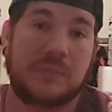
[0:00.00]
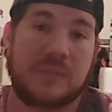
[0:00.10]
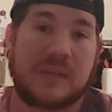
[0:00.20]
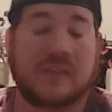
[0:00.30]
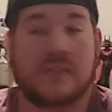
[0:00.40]

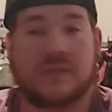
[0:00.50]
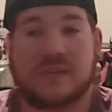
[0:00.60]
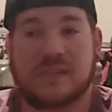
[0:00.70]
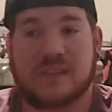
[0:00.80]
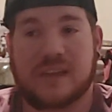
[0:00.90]
because if you
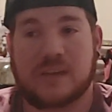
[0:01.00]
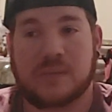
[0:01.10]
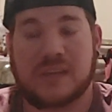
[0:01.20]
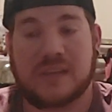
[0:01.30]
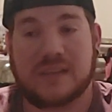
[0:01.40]
decide to
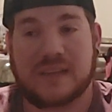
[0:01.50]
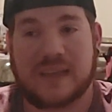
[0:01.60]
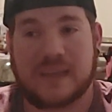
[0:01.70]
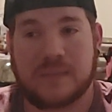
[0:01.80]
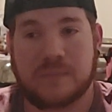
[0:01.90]
play the
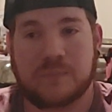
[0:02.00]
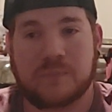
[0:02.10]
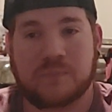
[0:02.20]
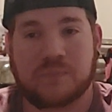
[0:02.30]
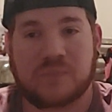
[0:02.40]
game
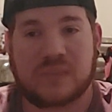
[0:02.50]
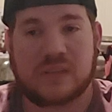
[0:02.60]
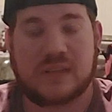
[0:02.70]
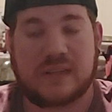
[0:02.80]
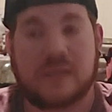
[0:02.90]

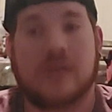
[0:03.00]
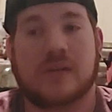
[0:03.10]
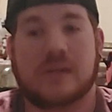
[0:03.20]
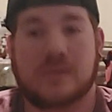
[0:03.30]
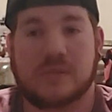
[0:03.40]
and you
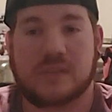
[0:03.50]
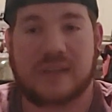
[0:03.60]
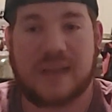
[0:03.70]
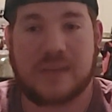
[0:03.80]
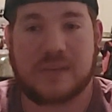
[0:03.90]
already know what's going
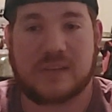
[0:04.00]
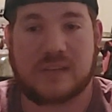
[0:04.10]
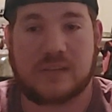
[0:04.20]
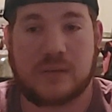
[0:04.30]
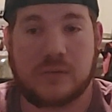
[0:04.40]
to happen because I
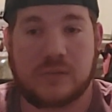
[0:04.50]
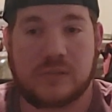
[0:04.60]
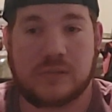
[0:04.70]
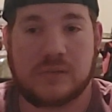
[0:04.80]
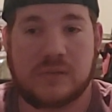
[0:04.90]
told
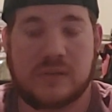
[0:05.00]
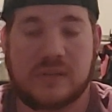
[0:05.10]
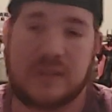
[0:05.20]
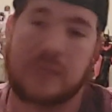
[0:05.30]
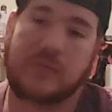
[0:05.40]
you,
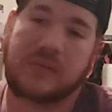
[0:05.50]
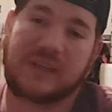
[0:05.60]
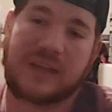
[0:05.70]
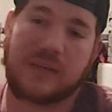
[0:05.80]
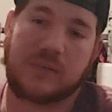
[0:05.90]
then
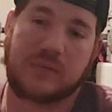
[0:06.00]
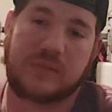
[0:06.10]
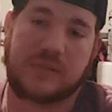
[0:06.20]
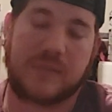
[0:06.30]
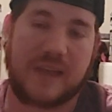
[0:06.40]
it kind of
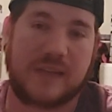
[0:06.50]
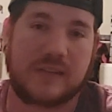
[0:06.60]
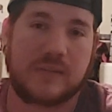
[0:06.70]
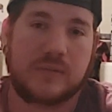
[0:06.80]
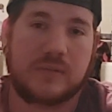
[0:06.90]
ruins the magic.
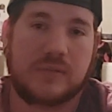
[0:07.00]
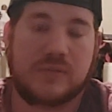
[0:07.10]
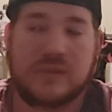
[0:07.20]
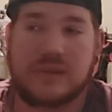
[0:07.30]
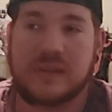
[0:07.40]
It ruins the
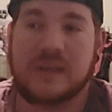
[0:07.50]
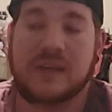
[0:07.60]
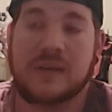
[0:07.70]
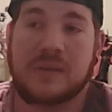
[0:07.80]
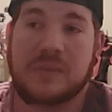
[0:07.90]
fun.
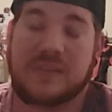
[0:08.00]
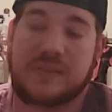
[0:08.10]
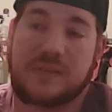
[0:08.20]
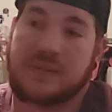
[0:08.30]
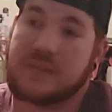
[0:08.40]
But
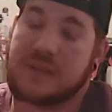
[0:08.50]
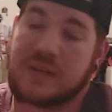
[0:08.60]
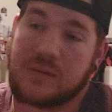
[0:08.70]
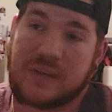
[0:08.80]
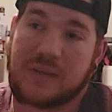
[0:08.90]

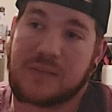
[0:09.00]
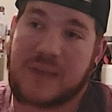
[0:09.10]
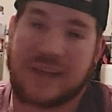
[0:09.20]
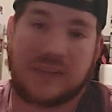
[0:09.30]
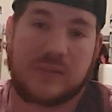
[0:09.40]
anyway, getting
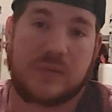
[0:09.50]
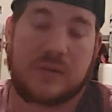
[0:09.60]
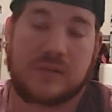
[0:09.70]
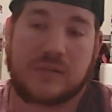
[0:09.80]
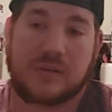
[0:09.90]
back to what I
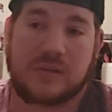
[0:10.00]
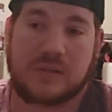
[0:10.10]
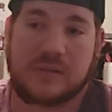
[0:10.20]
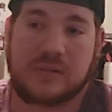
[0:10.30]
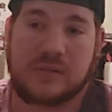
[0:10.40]
was
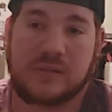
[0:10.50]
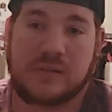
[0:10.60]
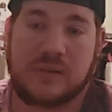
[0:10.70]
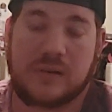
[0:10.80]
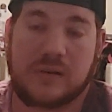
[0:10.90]
talking
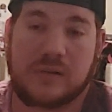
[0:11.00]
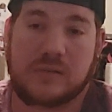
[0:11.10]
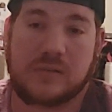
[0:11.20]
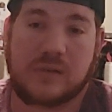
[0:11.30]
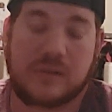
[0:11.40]

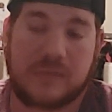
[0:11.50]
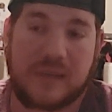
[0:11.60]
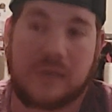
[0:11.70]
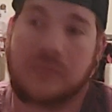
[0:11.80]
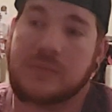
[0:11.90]

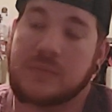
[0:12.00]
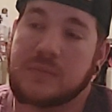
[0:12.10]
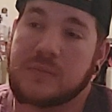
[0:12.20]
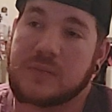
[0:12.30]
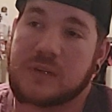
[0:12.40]
about,
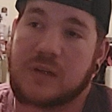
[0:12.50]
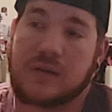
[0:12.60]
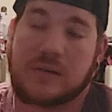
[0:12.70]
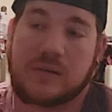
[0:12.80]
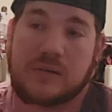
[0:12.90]

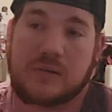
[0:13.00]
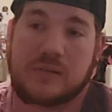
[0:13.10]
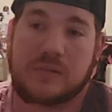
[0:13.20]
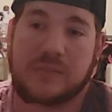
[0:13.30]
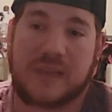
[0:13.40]

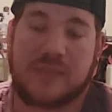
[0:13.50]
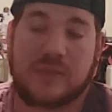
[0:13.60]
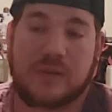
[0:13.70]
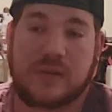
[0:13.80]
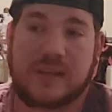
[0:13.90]
Conker's Bad
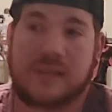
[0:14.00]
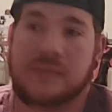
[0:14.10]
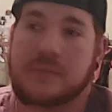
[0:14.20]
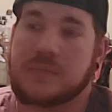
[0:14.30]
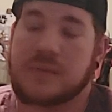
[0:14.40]
Fur Day.
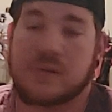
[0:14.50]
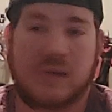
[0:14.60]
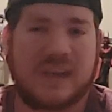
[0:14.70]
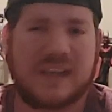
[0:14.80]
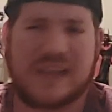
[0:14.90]

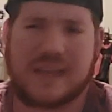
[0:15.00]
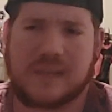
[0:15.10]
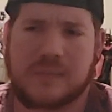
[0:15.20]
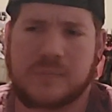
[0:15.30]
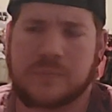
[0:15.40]
Great
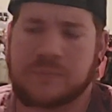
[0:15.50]
game.